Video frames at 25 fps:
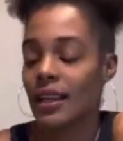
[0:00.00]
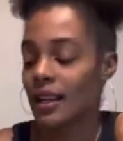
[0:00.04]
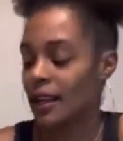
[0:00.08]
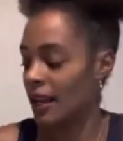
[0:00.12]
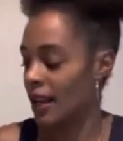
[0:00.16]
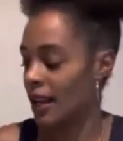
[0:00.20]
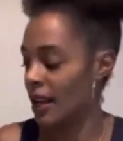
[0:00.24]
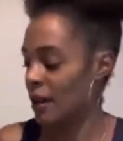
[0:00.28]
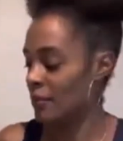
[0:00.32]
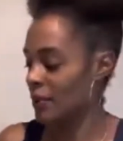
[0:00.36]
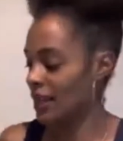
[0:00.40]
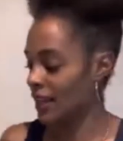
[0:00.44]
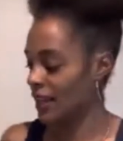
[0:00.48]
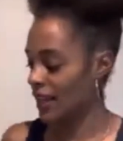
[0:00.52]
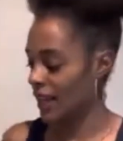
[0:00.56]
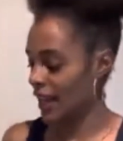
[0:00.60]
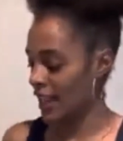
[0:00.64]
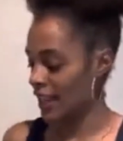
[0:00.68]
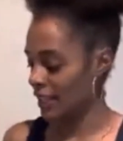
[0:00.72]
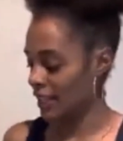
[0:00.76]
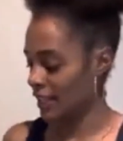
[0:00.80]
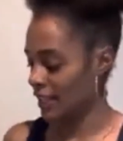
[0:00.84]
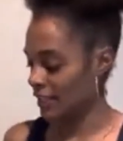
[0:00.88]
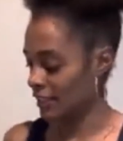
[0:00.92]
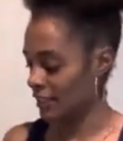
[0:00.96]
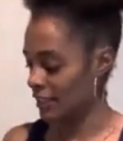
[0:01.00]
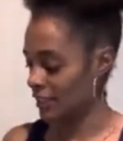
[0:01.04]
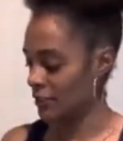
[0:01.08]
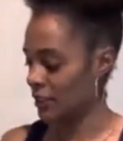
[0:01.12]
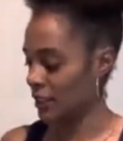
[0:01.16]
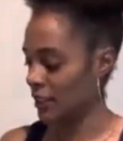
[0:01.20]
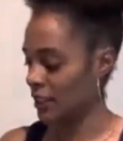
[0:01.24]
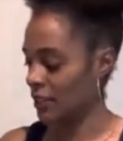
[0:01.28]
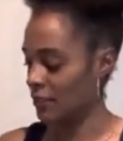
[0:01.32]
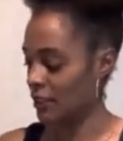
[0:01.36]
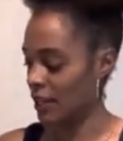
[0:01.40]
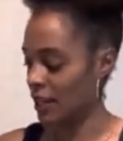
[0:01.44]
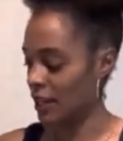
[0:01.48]
I'm being guided to speak
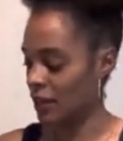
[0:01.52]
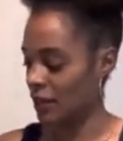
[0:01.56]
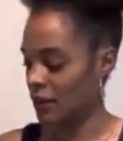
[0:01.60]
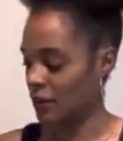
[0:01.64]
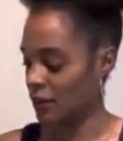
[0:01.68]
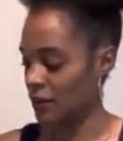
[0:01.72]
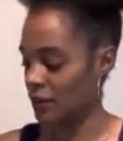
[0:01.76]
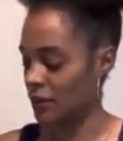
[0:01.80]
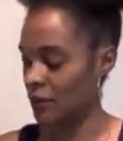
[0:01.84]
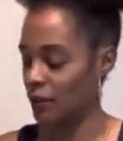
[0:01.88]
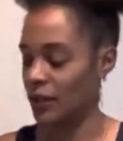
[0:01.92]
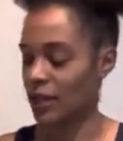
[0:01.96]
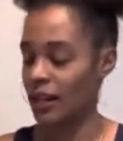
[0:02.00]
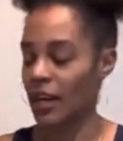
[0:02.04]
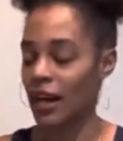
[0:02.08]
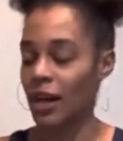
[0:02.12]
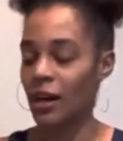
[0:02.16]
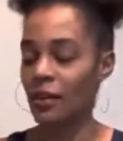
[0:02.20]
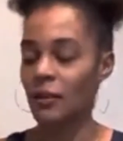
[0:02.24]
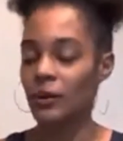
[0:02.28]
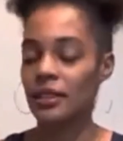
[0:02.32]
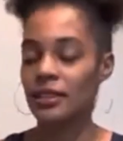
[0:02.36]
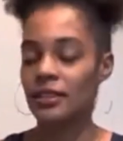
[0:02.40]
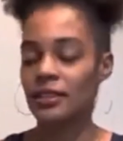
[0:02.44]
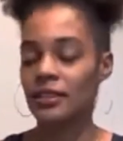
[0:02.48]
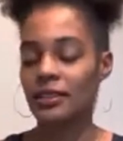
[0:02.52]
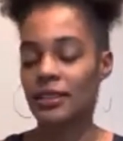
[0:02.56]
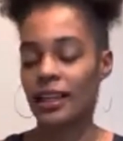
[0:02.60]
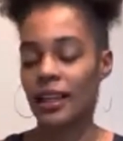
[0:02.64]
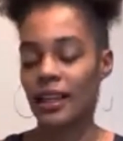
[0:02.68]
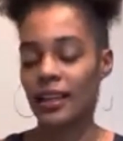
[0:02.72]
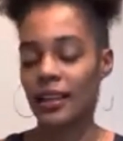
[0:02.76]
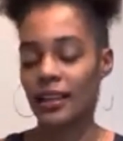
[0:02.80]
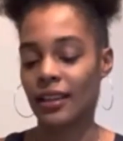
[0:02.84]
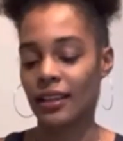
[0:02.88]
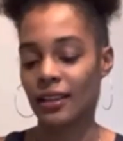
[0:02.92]
about what I was like